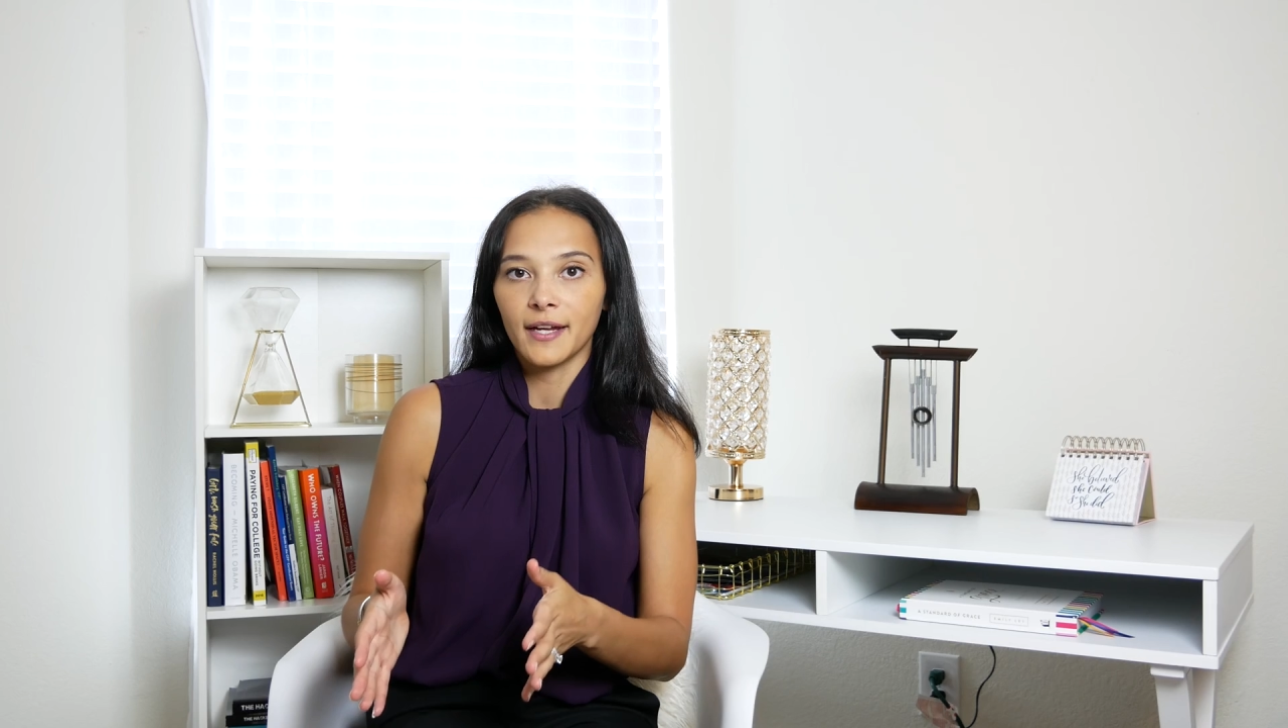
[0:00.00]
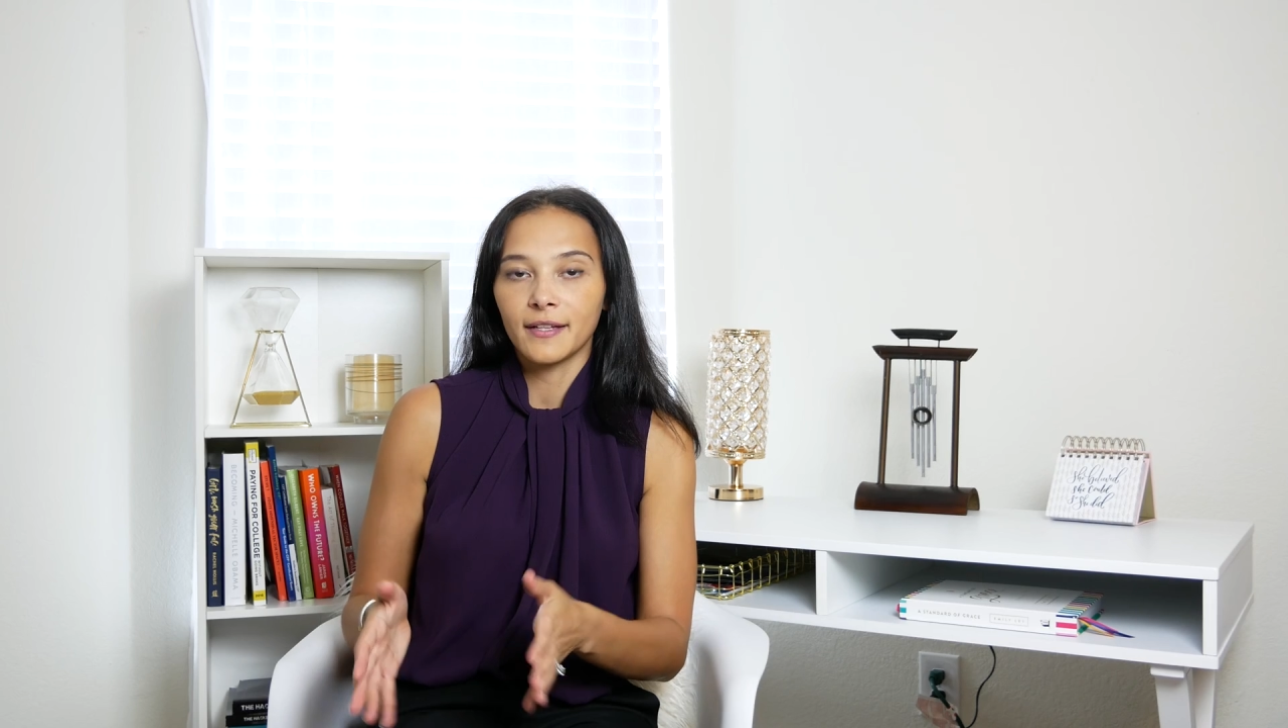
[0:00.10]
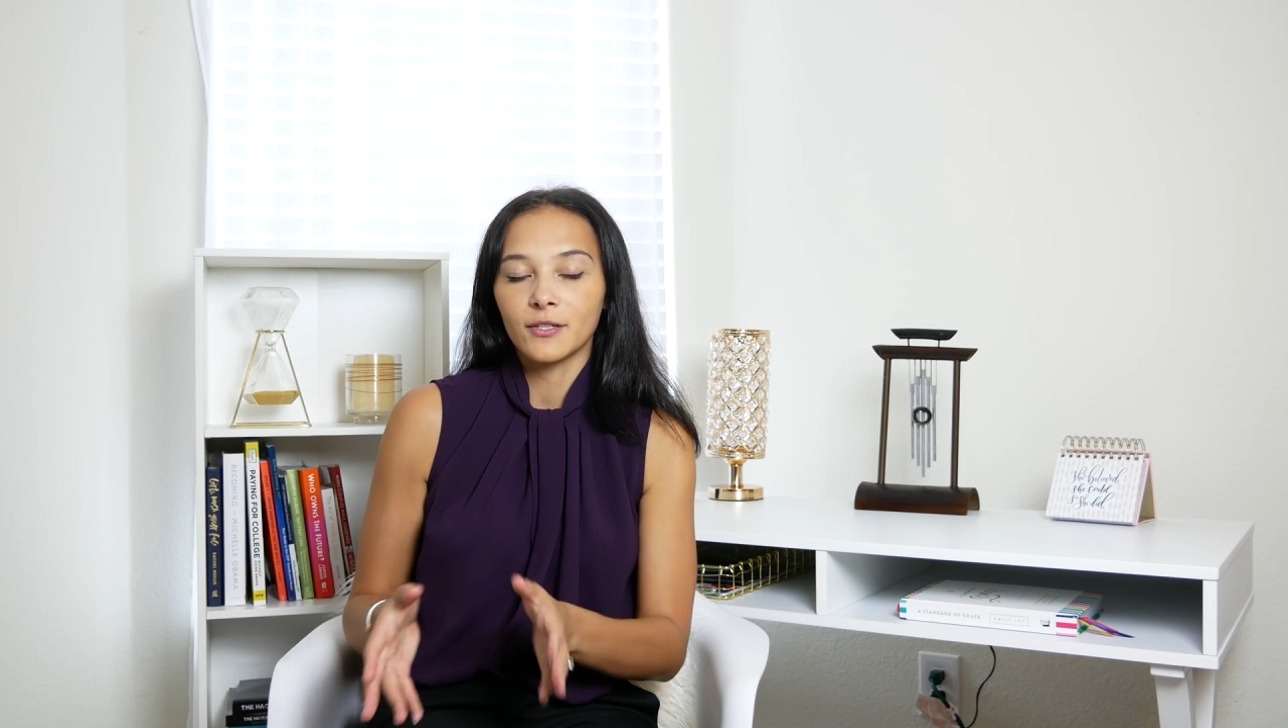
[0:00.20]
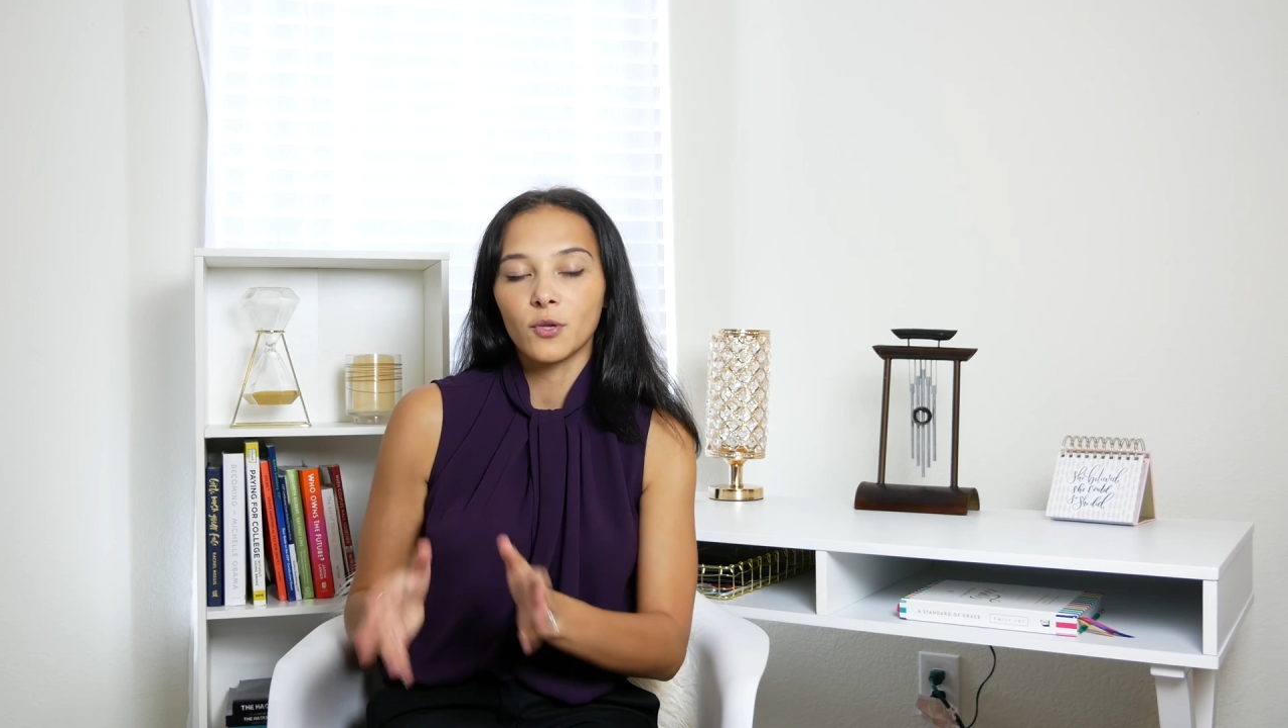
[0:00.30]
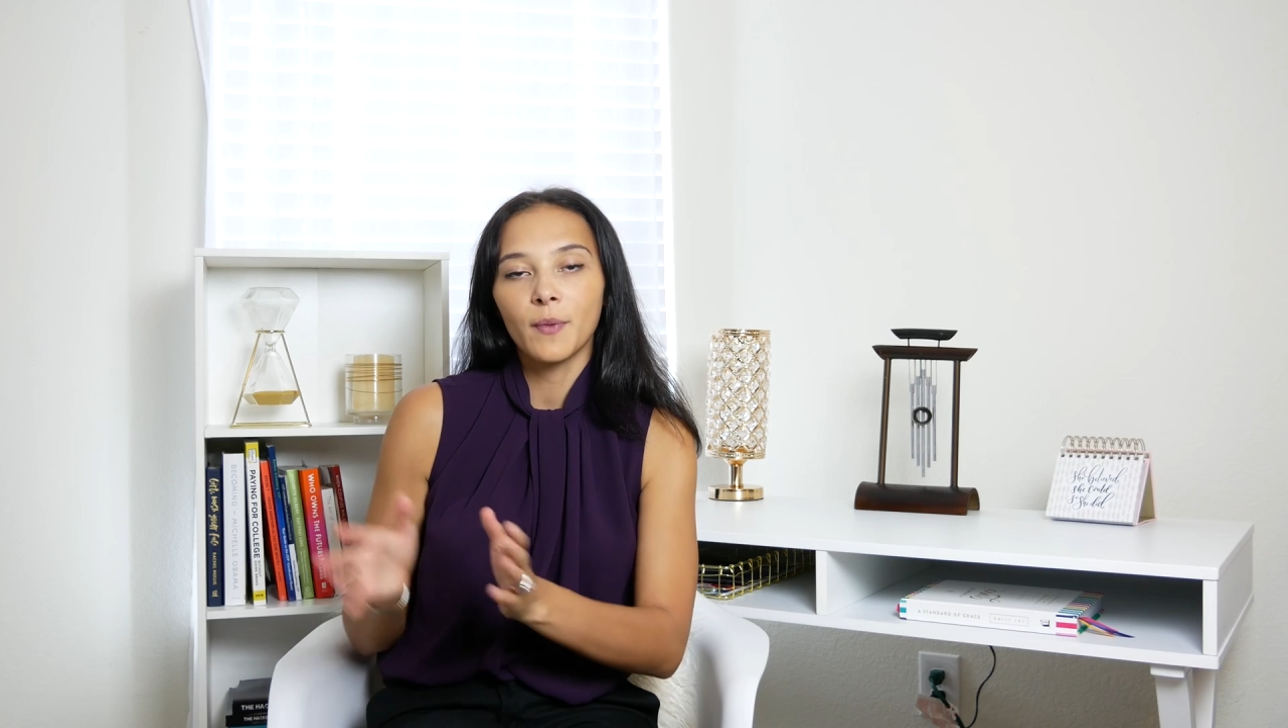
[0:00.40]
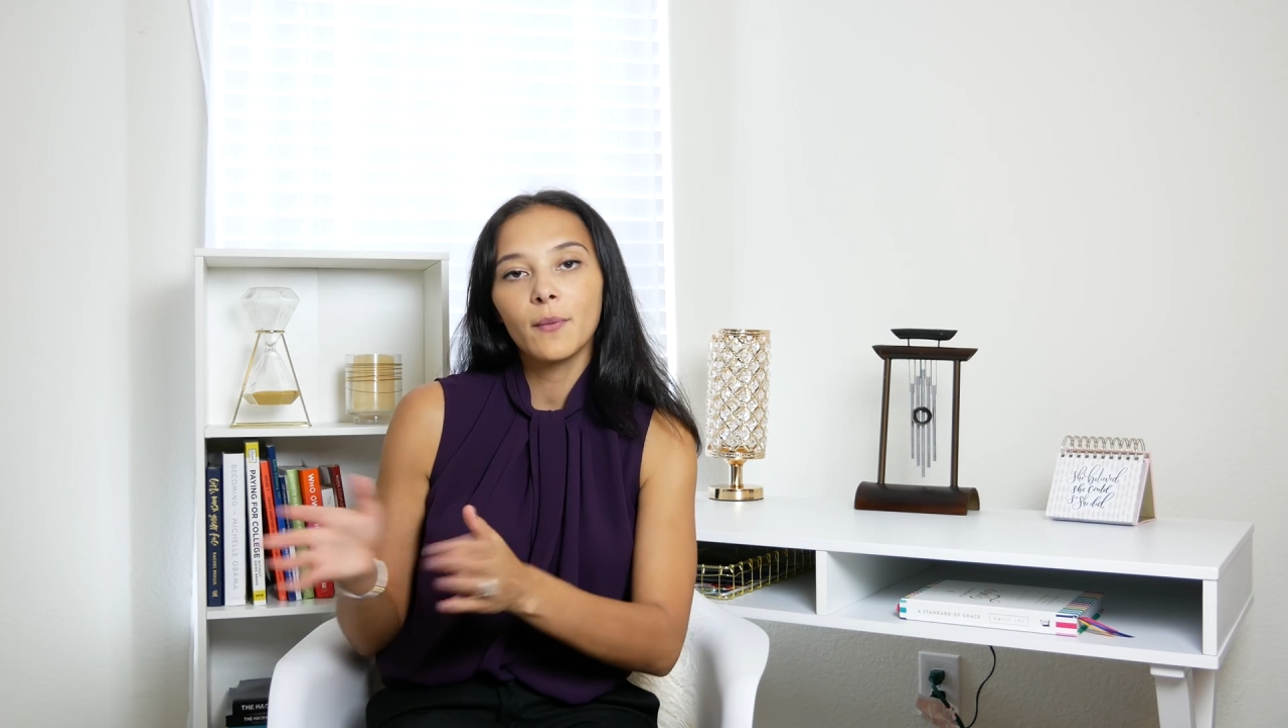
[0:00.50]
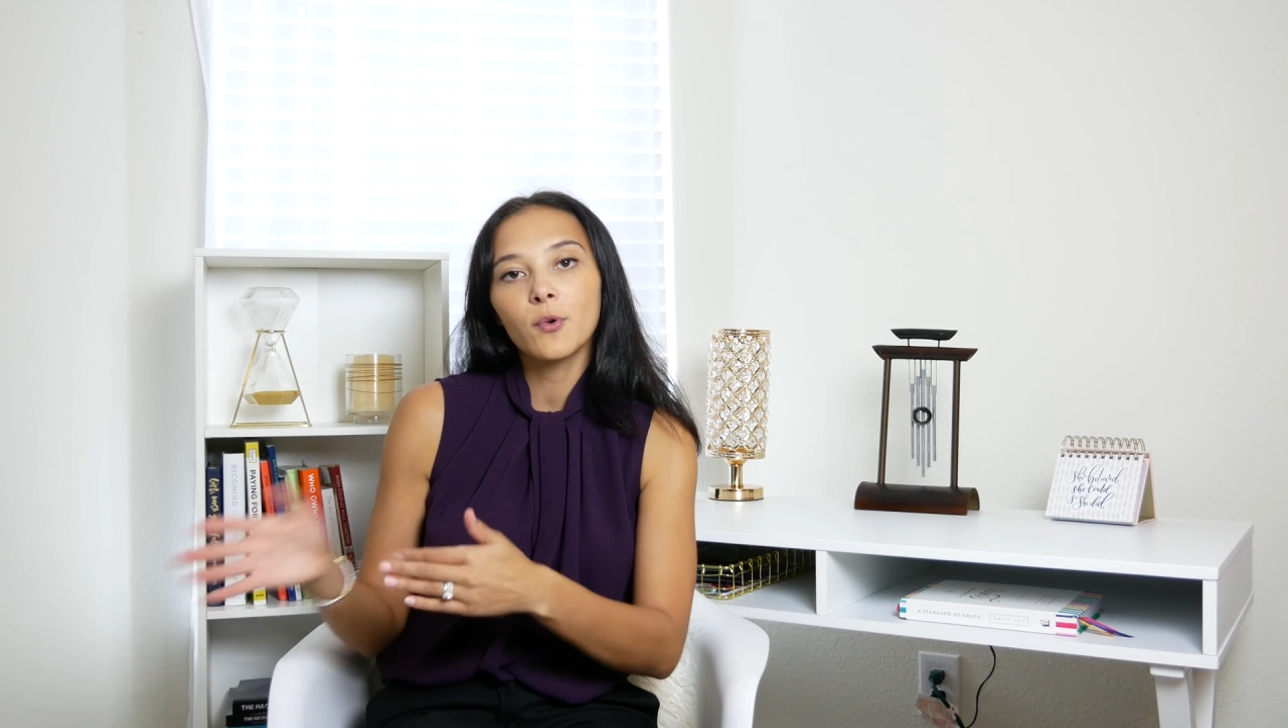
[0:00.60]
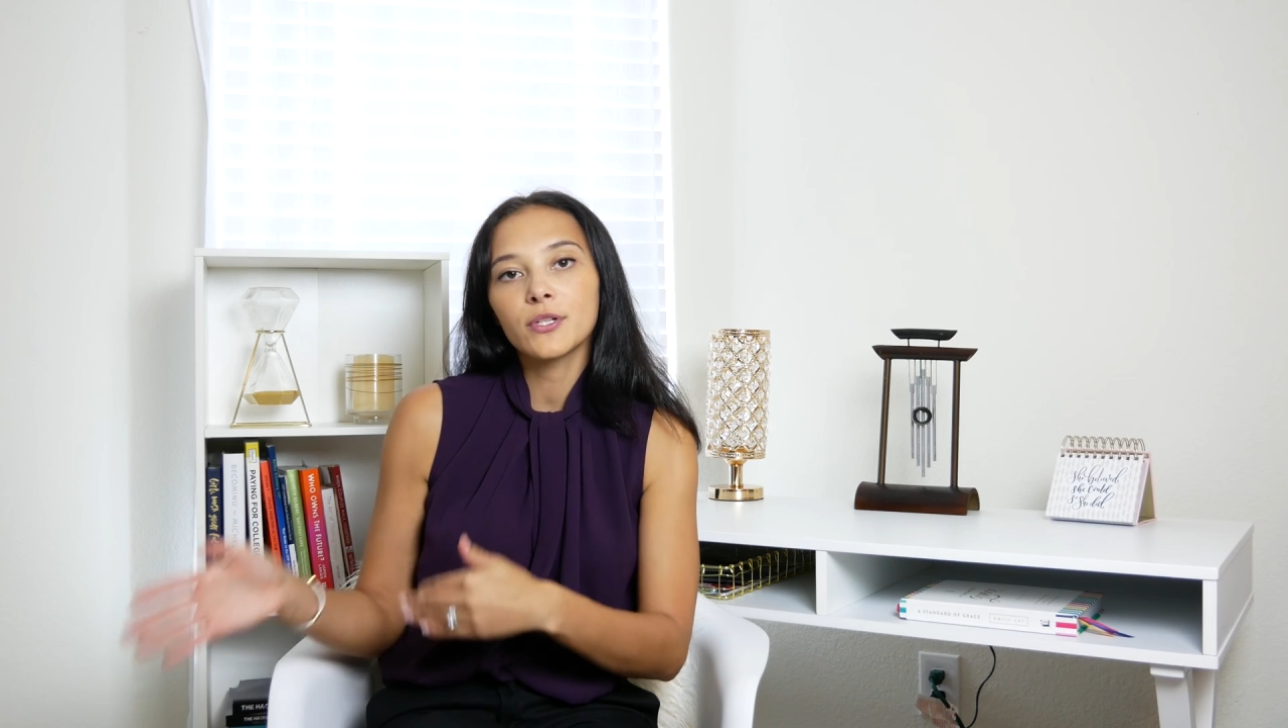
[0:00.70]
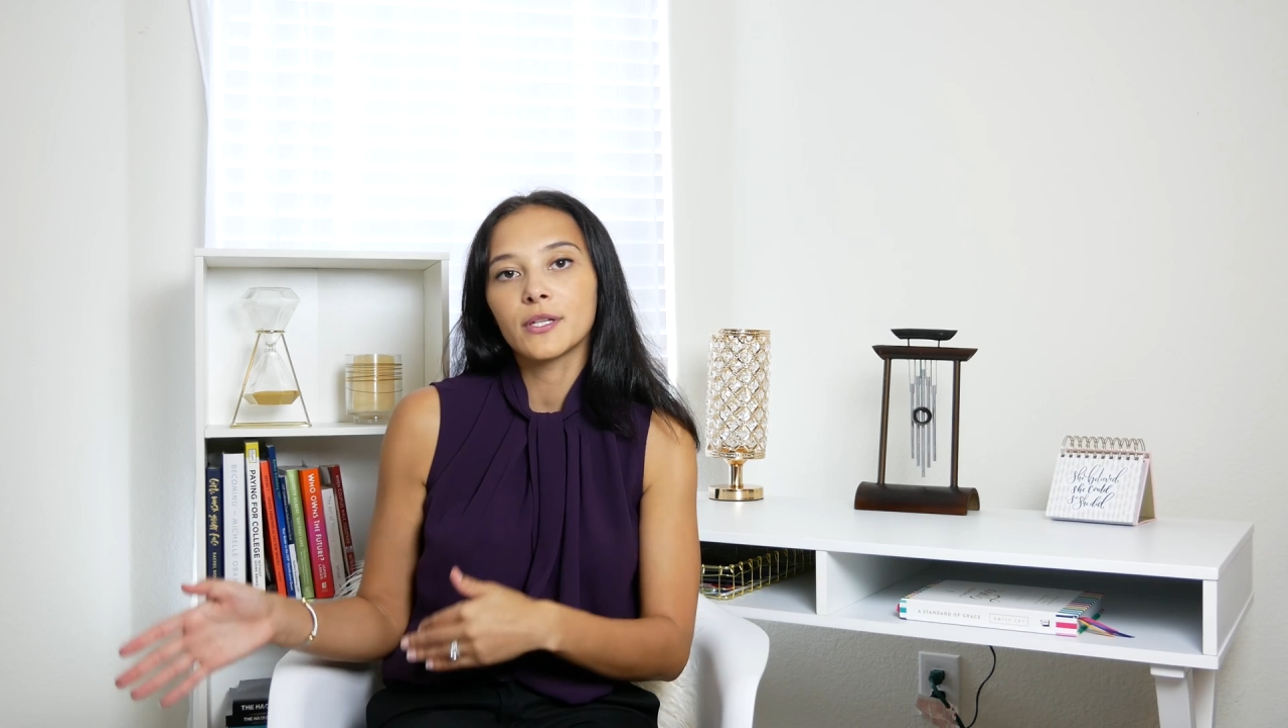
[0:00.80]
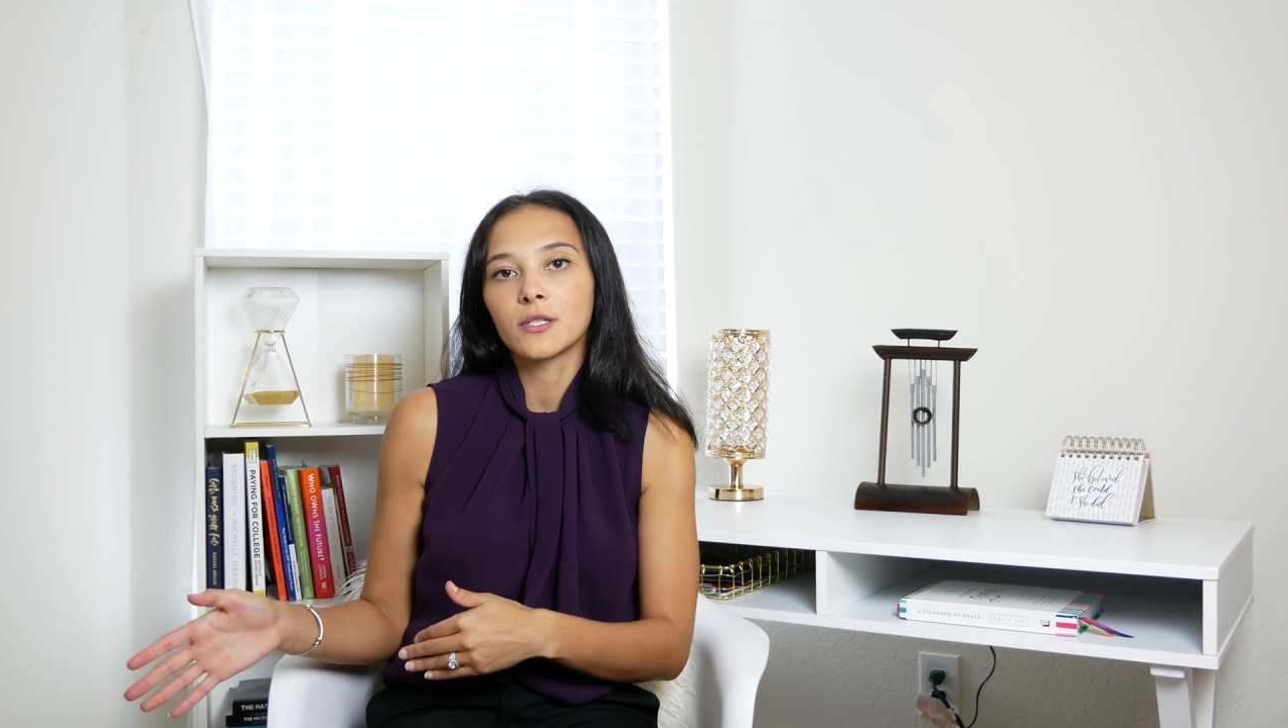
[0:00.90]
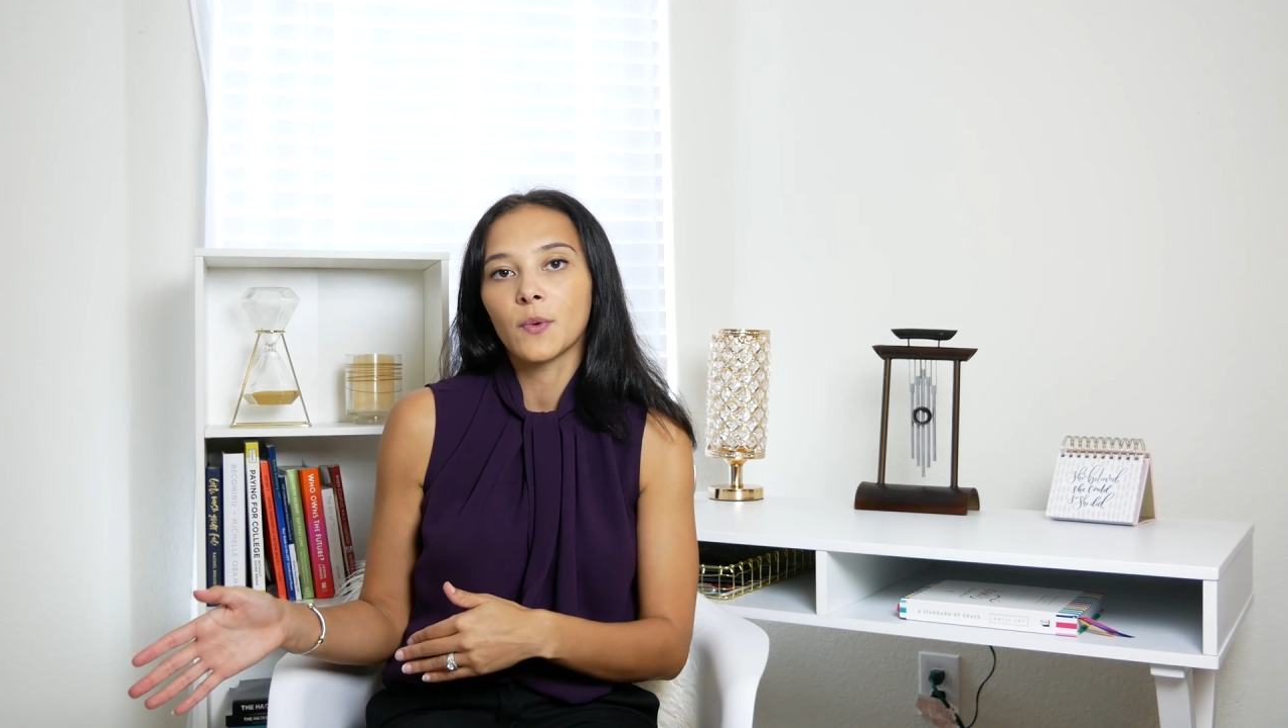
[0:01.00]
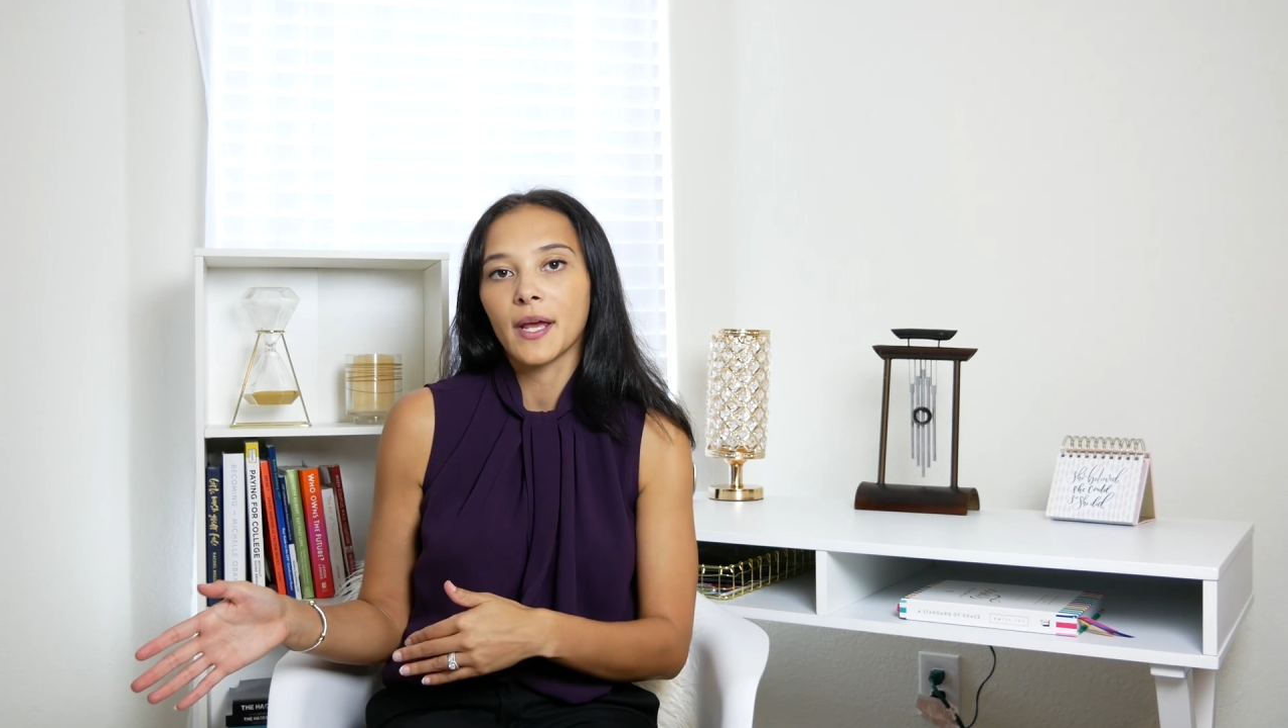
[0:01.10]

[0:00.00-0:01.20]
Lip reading: And this will make more sense